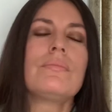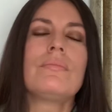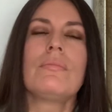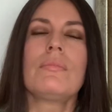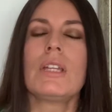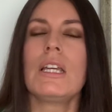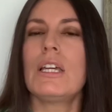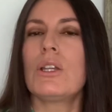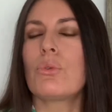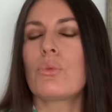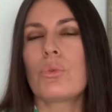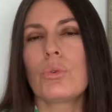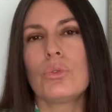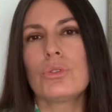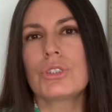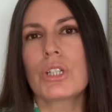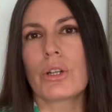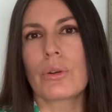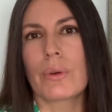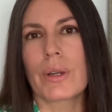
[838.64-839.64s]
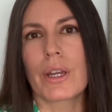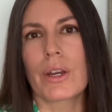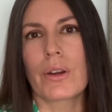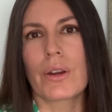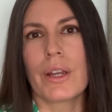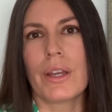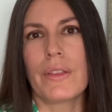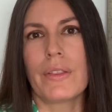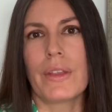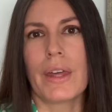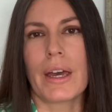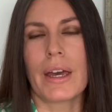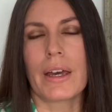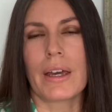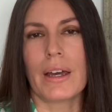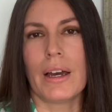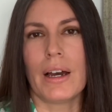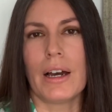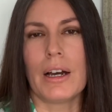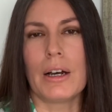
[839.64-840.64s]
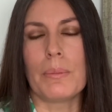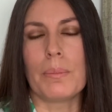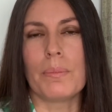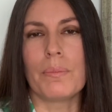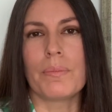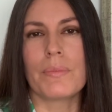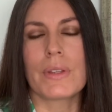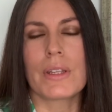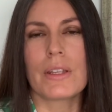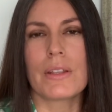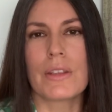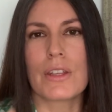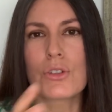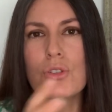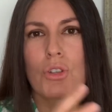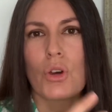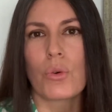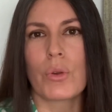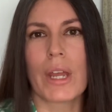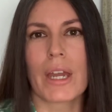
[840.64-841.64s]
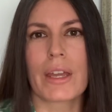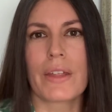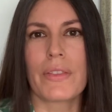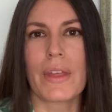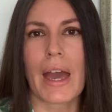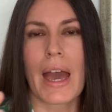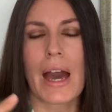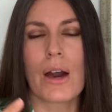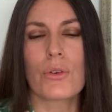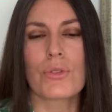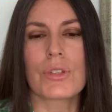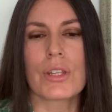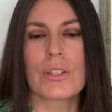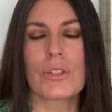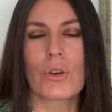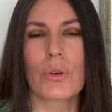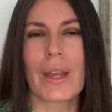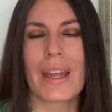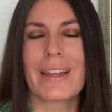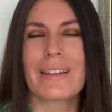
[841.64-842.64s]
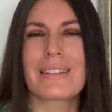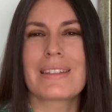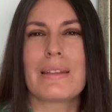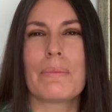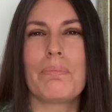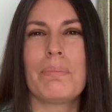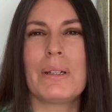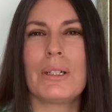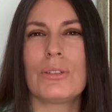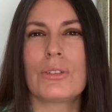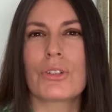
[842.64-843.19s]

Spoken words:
It rules career in the zodiac, in the houses. Okay, it's the builder